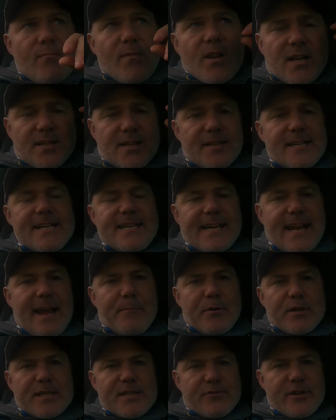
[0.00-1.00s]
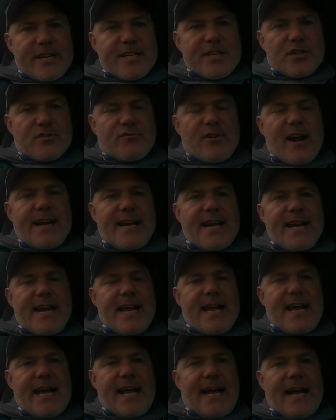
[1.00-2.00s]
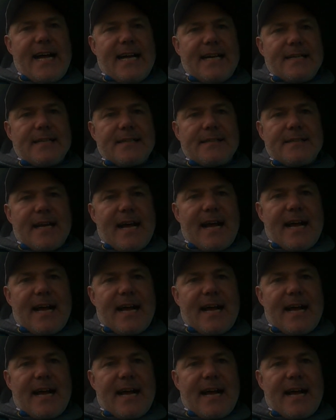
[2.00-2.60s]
because I need to get my syringes ready and